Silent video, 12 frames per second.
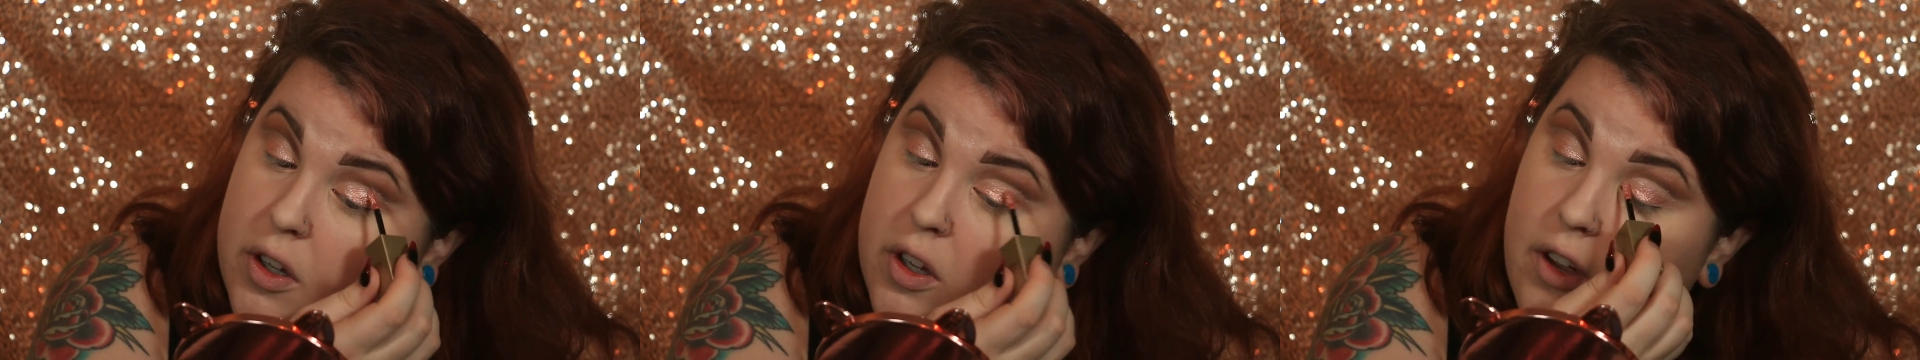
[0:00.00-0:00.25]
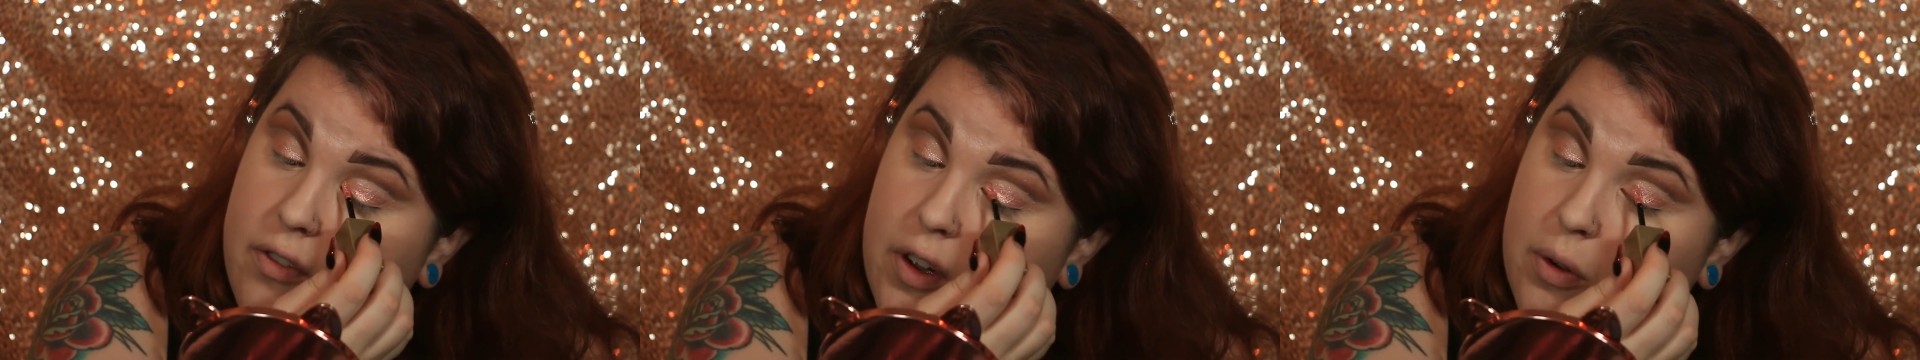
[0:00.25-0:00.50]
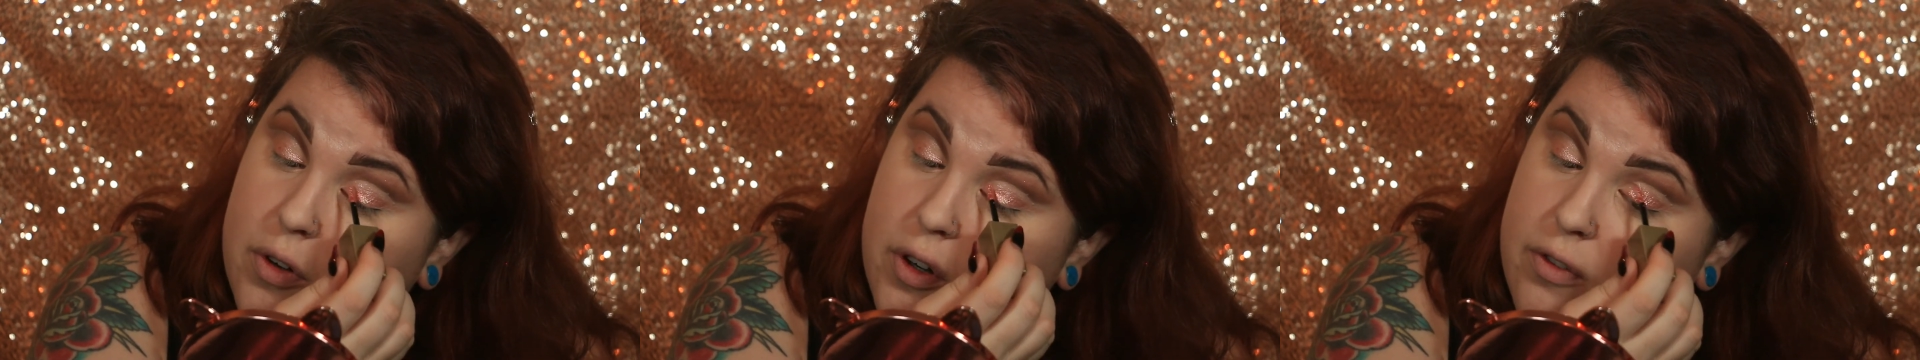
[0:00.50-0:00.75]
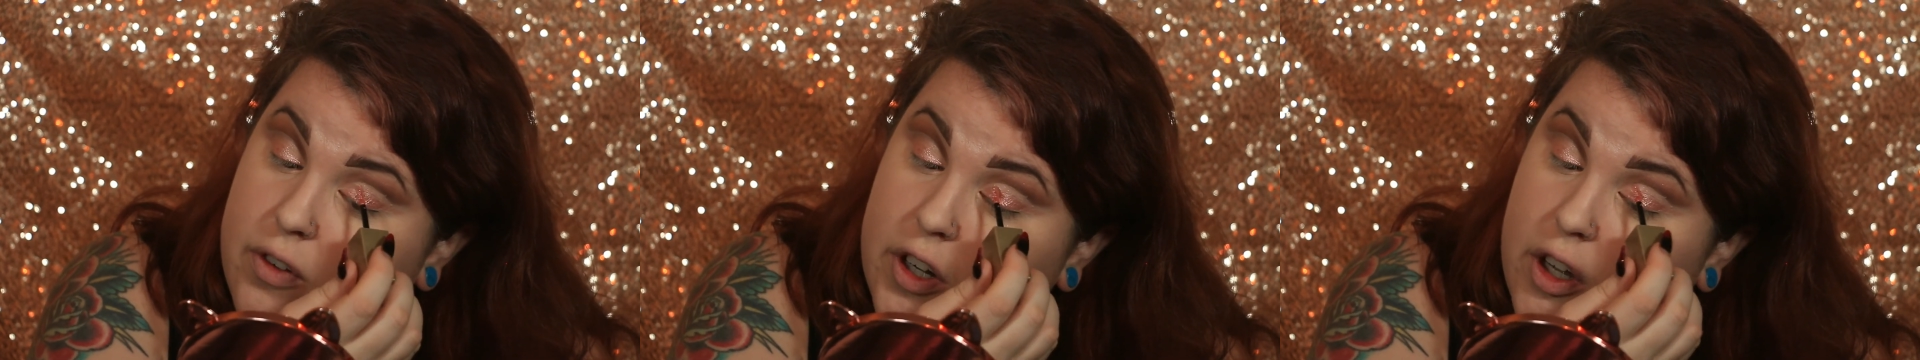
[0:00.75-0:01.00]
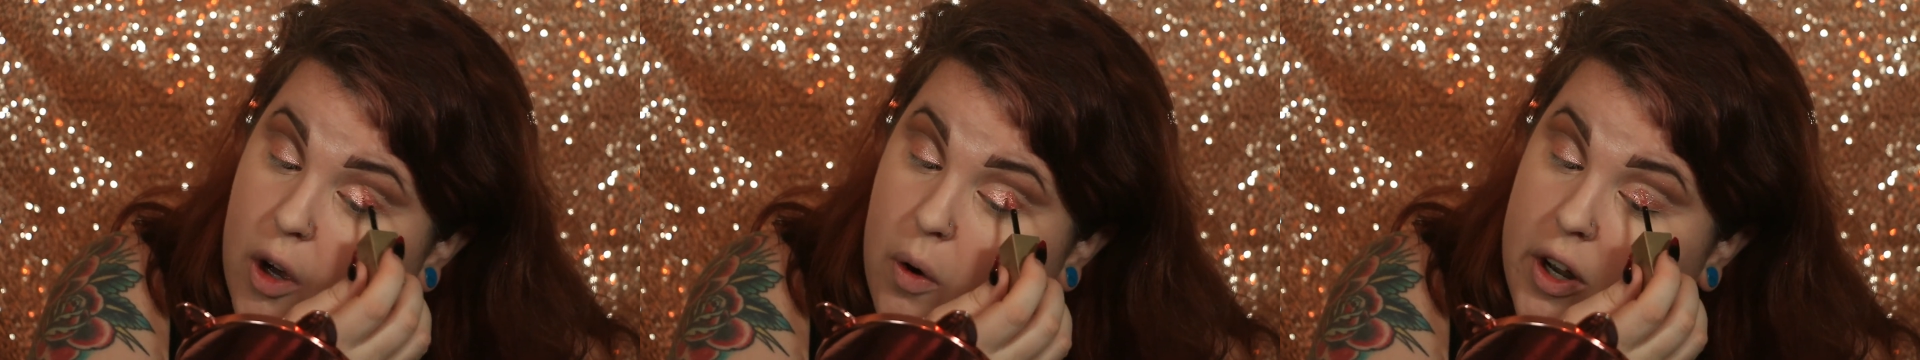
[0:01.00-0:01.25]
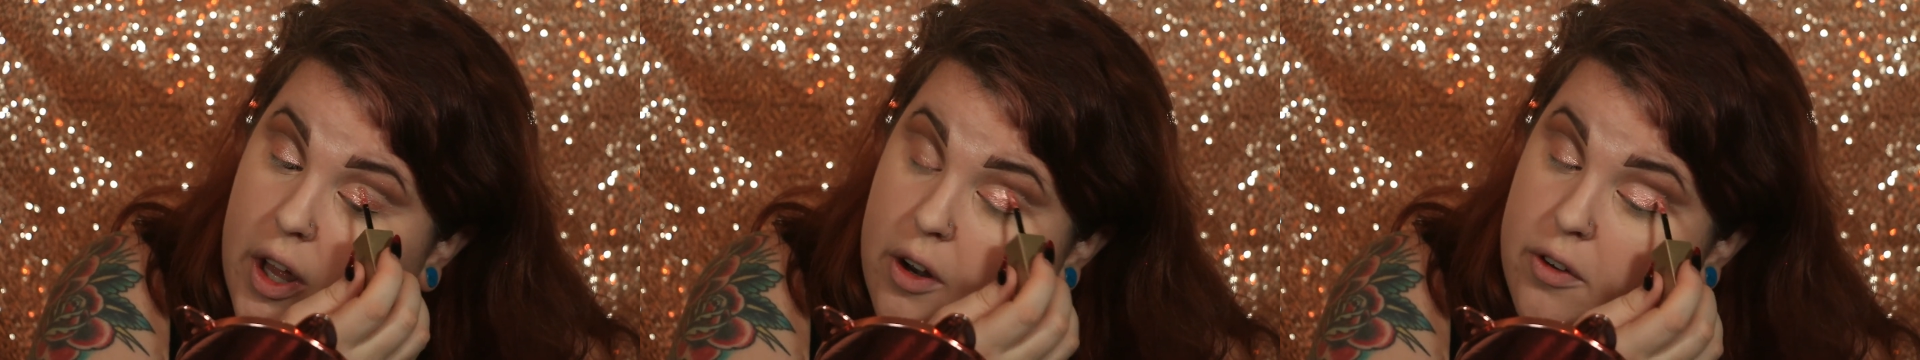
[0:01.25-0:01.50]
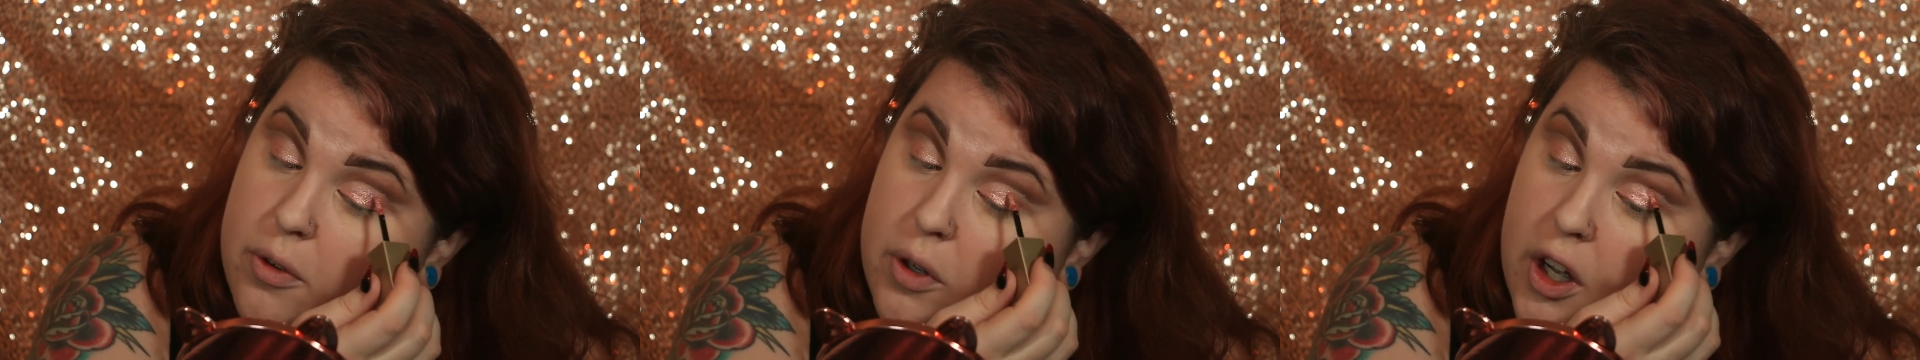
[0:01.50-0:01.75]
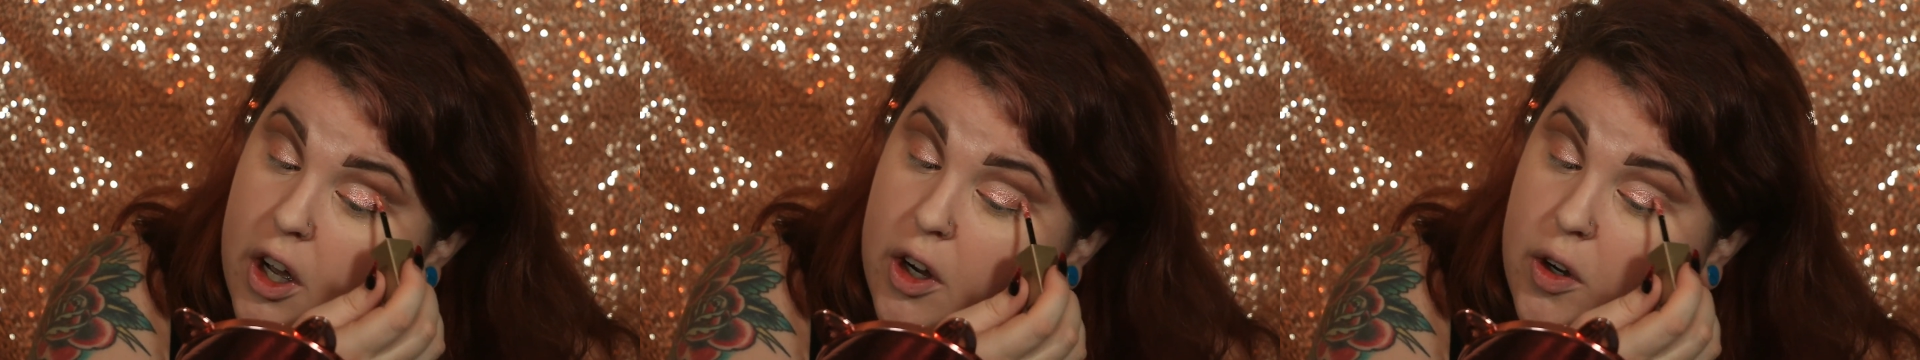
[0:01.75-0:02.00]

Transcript: I found her video on how to do a cut